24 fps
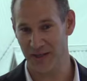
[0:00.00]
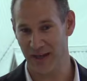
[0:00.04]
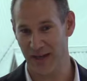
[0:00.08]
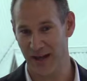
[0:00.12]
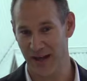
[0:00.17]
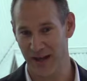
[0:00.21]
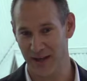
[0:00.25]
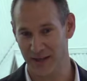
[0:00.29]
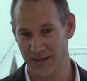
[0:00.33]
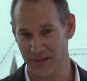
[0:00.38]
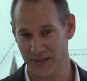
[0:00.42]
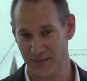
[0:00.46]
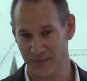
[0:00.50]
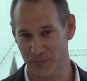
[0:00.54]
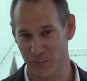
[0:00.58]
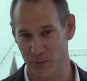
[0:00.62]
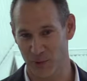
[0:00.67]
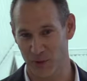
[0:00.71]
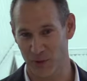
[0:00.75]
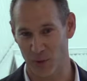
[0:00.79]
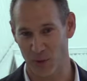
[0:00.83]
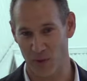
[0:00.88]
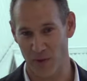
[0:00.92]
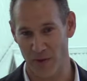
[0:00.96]
the house,
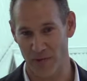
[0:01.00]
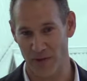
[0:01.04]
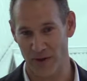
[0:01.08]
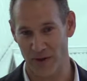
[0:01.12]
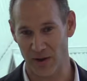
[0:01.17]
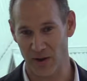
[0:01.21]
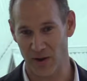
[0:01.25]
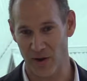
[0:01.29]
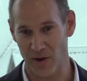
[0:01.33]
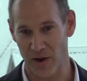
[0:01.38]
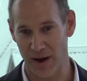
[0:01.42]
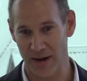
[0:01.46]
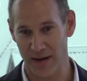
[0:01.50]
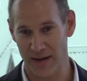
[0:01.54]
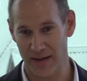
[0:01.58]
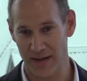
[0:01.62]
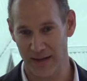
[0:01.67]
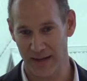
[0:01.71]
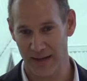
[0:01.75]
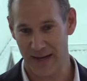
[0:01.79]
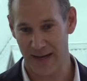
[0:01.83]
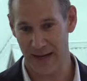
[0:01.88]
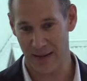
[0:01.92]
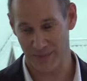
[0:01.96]
put it all on the line.
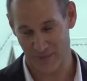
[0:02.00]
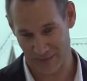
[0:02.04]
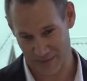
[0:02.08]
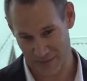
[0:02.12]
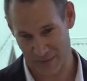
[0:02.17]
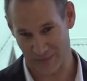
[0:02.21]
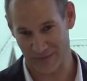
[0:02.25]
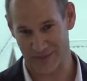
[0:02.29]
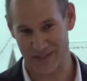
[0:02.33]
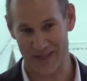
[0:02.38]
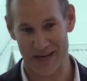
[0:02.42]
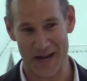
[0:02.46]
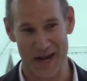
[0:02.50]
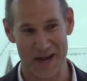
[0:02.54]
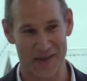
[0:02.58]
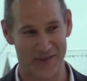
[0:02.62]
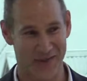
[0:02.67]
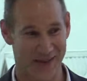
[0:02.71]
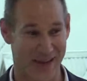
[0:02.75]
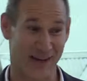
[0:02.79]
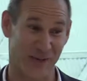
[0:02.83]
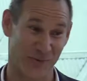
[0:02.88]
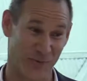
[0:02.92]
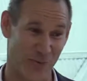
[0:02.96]
Obviously
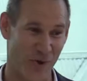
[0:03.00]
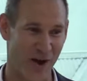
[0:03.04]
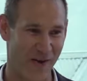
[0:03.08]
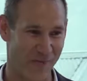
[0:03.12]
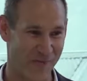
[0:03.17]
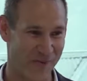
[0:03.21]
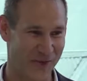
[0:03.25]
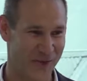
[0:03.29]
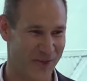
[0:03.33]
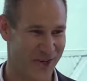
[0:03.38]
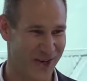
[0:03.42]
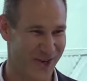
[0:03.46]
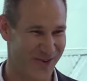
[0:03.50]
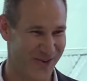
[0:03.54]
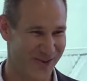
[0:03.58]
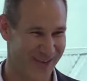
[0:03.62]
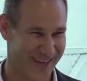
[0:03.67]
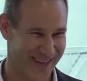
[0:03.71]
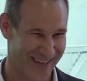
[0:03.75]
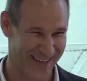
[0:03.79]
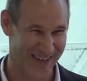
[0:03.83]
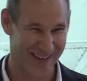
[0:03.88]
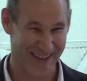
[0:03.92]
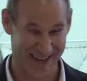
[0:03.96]
Anthony and his wife Michelle
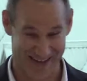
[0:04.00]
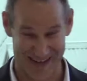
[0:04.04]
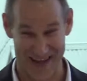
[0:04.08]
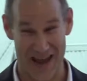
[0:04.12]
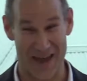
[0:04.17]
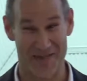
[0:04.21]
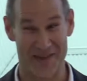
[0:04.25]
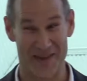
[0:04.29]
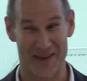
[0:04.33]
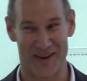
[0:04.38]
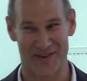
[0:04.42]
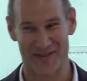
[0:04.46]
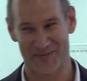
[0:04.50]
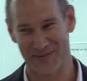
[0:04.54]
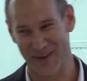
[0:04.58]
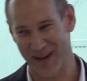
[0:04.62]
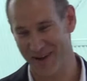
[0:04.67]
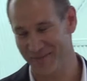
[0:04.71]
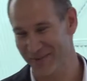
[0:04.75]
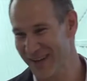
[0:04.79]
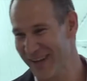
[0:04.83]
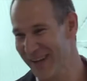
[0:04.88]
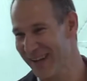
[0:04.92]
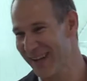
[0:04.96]
and the young
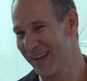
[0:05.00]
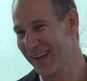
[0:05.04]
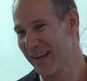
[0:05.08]
family.